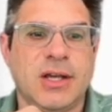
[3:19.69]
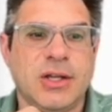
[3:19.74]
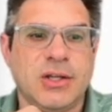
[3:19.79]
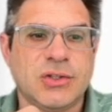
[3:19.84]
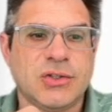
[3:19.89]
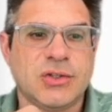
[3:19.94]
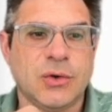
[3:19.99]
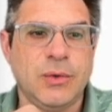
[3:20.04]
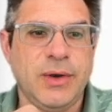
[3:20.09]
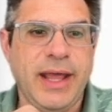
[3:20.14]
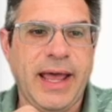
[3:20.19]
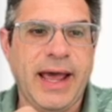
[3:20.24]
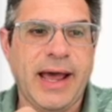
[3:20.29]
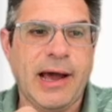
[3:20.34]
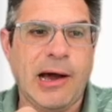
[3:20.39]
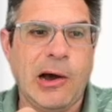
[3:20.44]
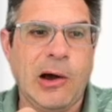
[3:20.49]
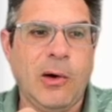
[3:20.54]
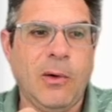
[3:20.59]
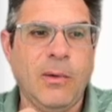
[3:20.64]
So
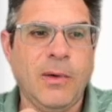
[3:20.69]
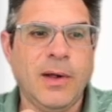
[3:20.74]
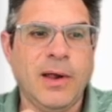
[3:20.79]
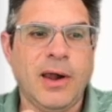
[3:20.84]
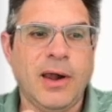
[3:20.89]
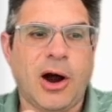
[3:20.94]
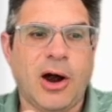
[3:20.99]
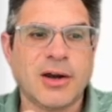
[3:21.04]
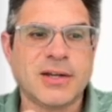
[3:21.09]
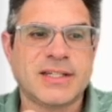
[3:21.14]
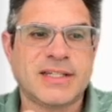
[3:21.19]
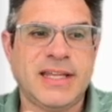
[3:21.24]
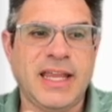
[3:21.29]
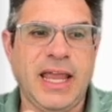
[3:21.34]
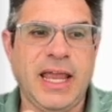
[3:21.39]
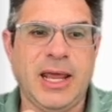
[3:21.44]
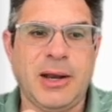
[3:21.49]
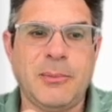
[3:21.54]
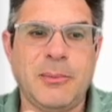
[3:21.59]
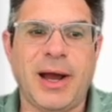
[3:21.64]
now our
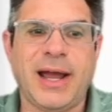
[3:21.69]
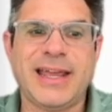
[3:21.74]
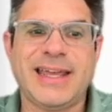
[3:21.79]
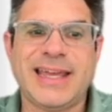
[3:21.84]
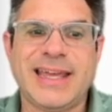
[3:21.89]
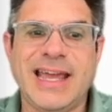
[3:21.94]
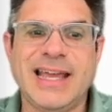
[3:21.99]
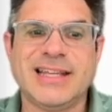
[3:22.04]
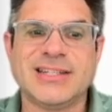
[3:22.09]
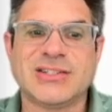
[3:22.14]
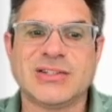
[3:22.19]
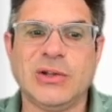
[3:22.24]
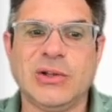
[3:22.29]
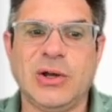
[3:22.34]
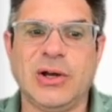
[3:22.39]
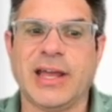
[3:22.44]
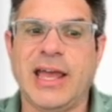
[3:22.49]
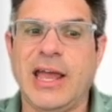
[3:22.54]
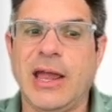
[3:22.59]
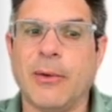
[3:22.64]
standby case,
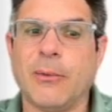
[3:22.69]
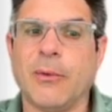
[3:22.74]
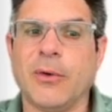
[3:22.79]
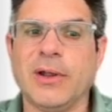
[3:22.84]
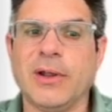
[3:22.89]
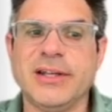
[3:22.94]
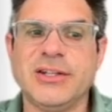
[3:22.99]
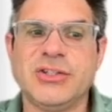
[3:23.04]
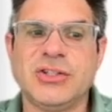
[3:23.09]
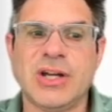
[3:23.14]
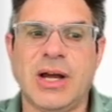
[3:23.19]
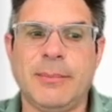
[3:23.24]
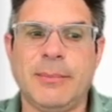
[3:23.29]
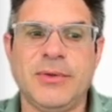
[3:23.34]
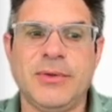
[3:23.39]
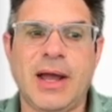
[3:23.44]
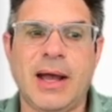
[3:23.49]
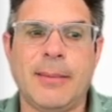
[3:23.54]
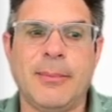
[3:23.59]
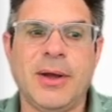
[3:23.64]
look, it really
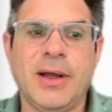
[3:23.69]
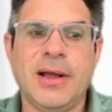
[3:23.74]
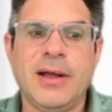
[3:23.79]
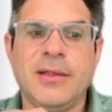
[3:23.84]
jumped up.